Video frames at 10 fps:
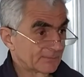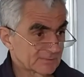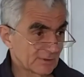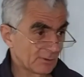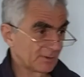
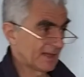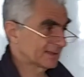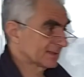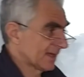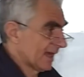So
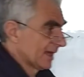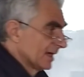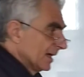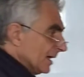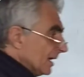let's say